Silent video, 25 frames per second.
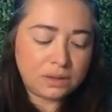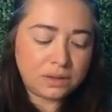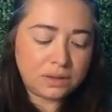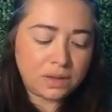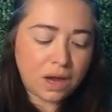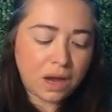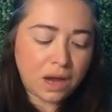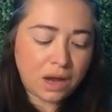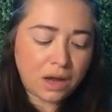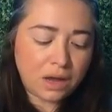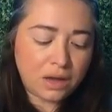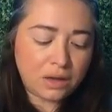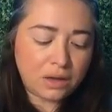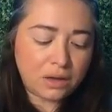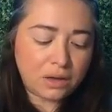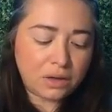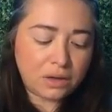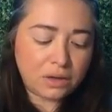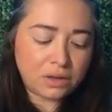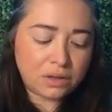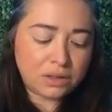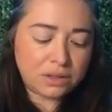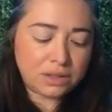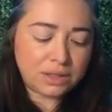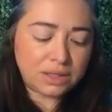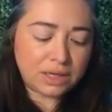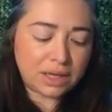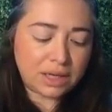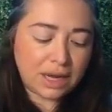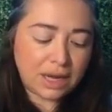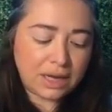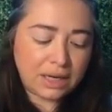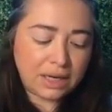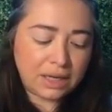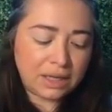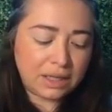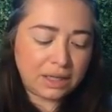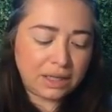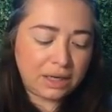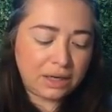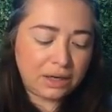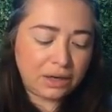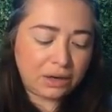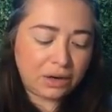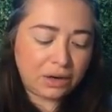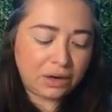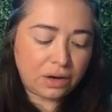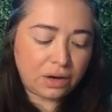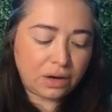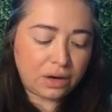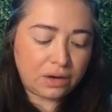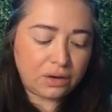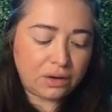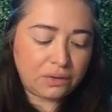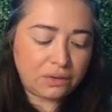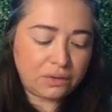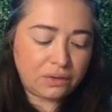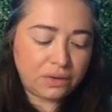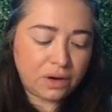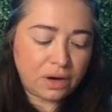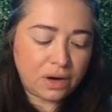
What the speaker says: tile just to kind of clean it off,